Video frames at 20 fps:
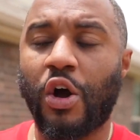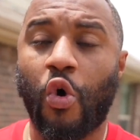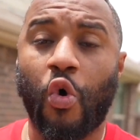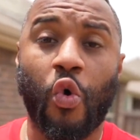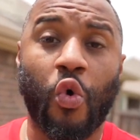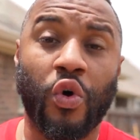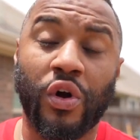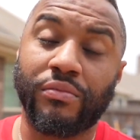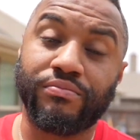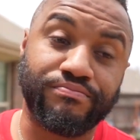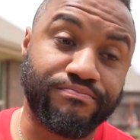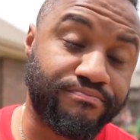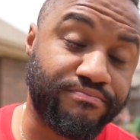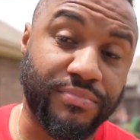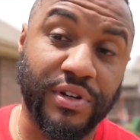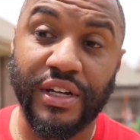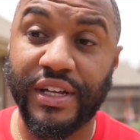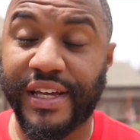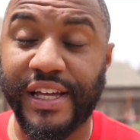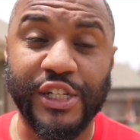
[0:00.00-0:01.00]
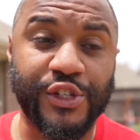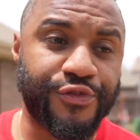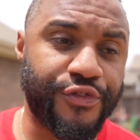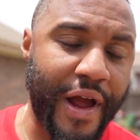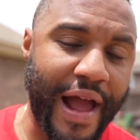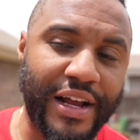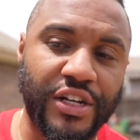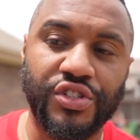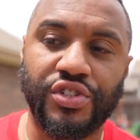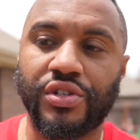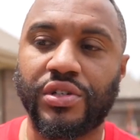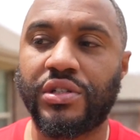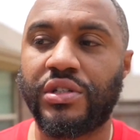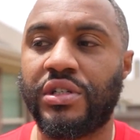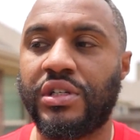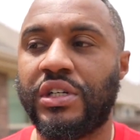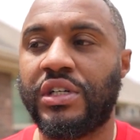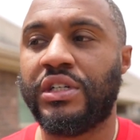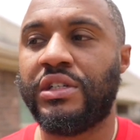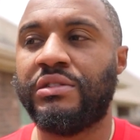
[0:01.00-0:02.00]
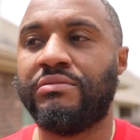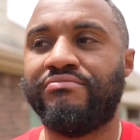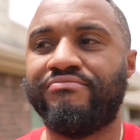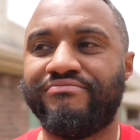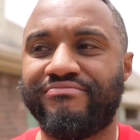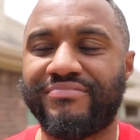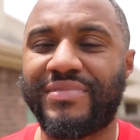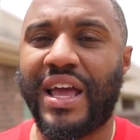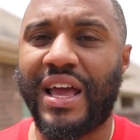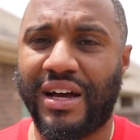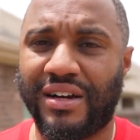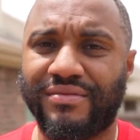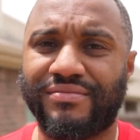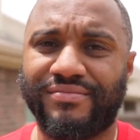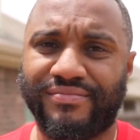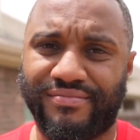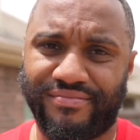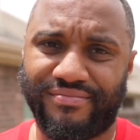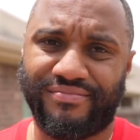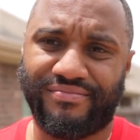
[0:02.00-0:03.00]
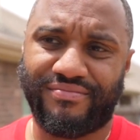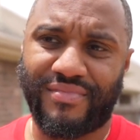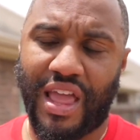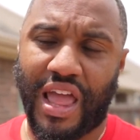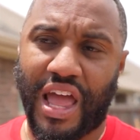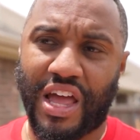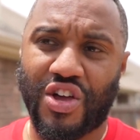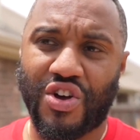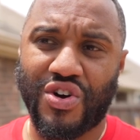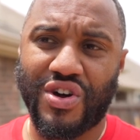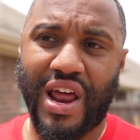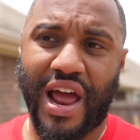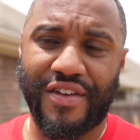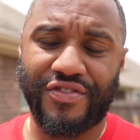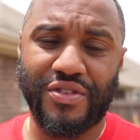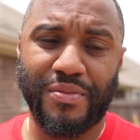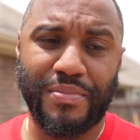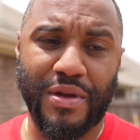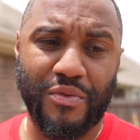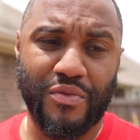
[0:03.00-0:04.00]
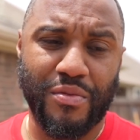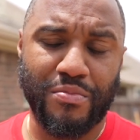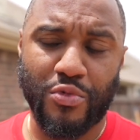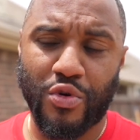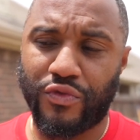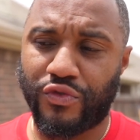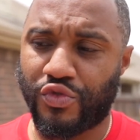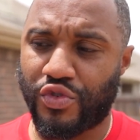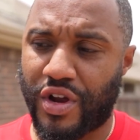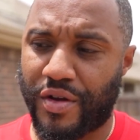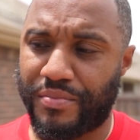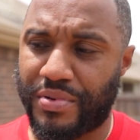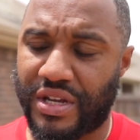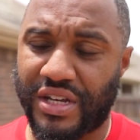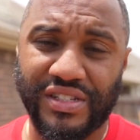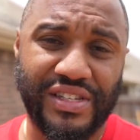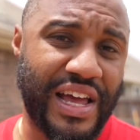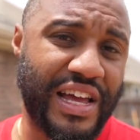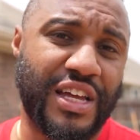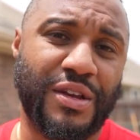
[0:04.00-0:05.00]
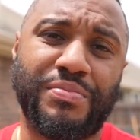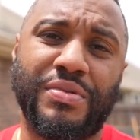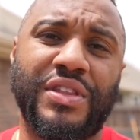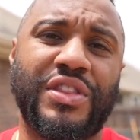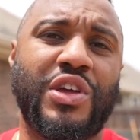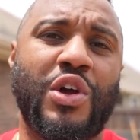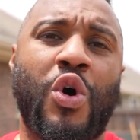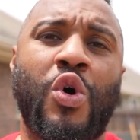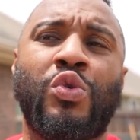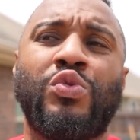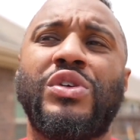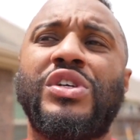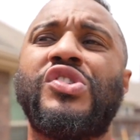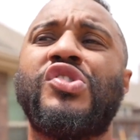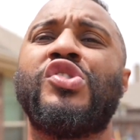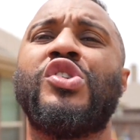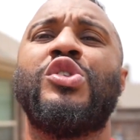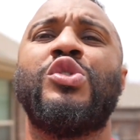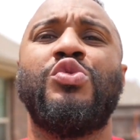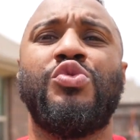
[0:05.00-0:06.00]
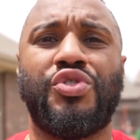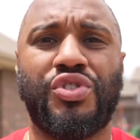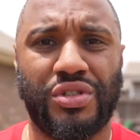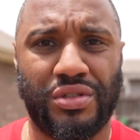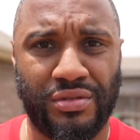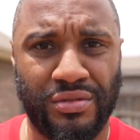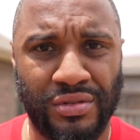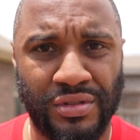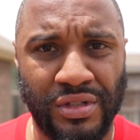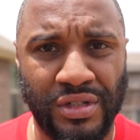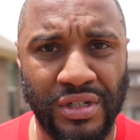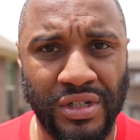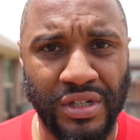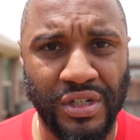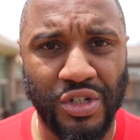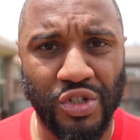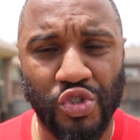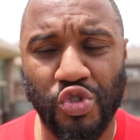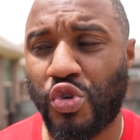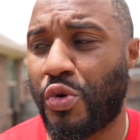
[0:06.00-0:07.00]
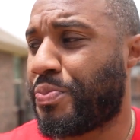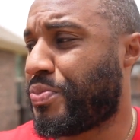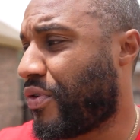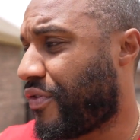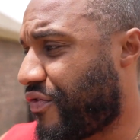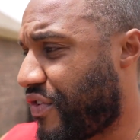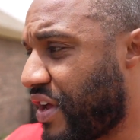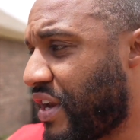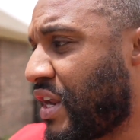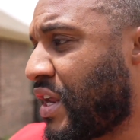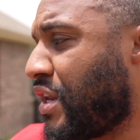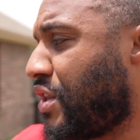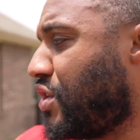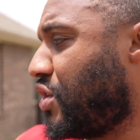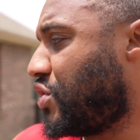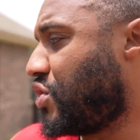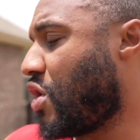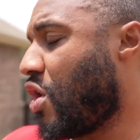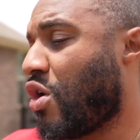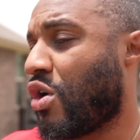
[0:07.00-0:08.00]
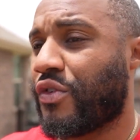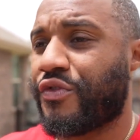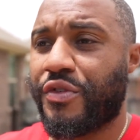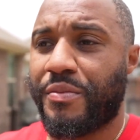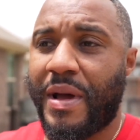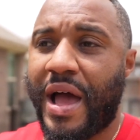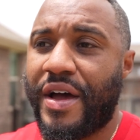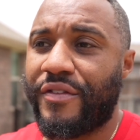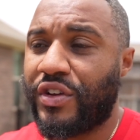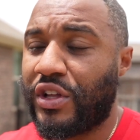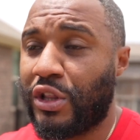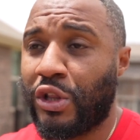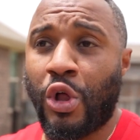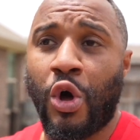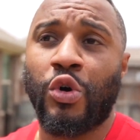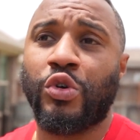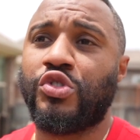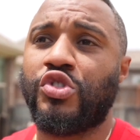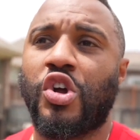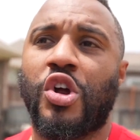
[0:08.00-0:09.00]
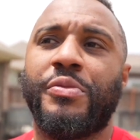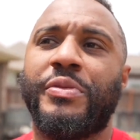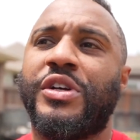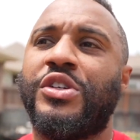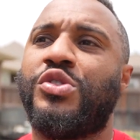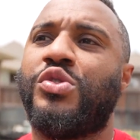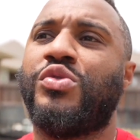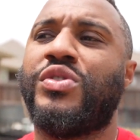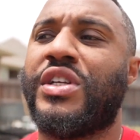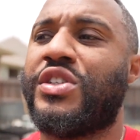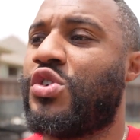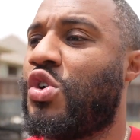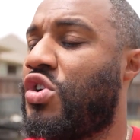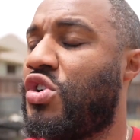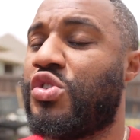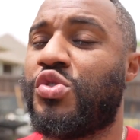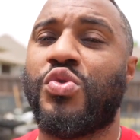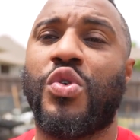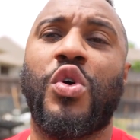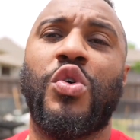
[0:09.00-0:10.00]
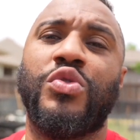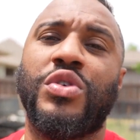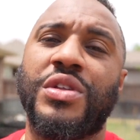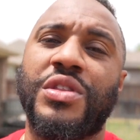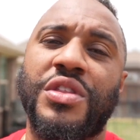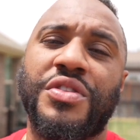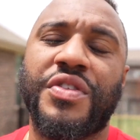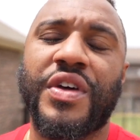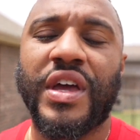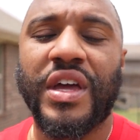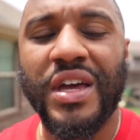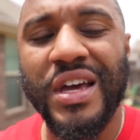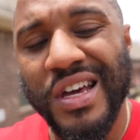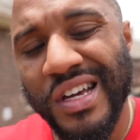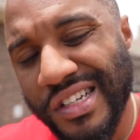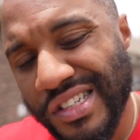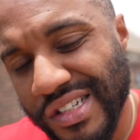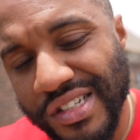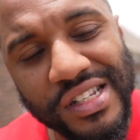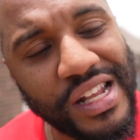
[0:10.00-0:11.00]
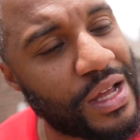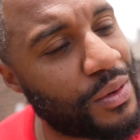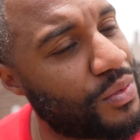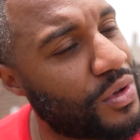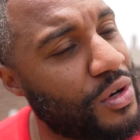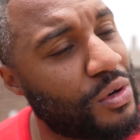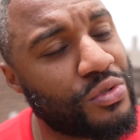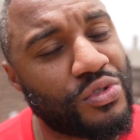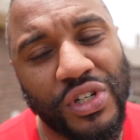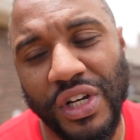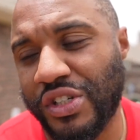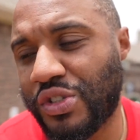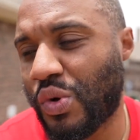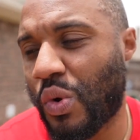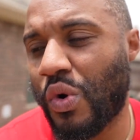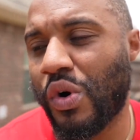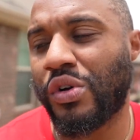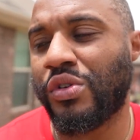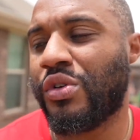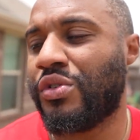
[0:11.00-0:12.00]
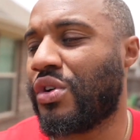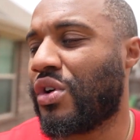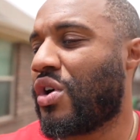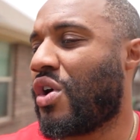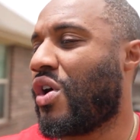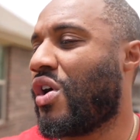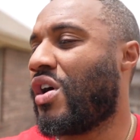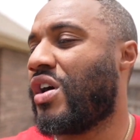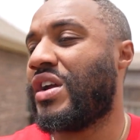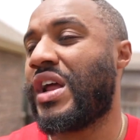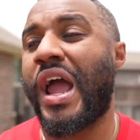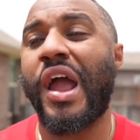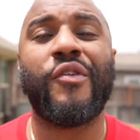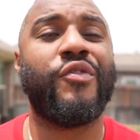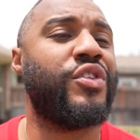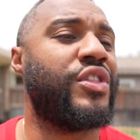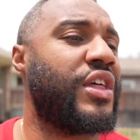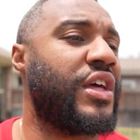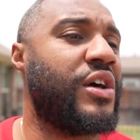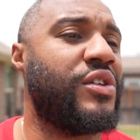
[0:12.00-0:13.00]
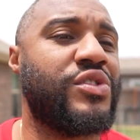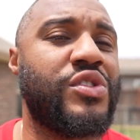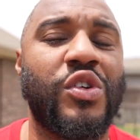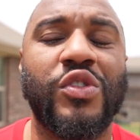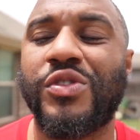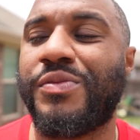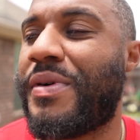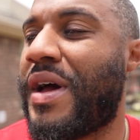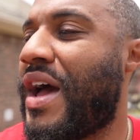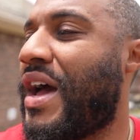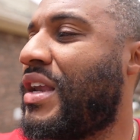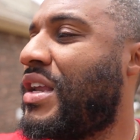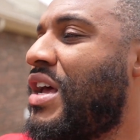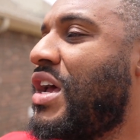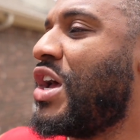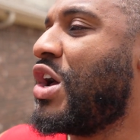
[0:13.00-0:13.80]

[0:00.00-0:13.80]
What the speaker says: or it gets fractured, yeah, it could have to be removed, Trev, because that could be the only solution to preventing the dog from having long-term issues that turn into a whole nother thing. Just like when you don't change the oil on the car, everything else goes bad.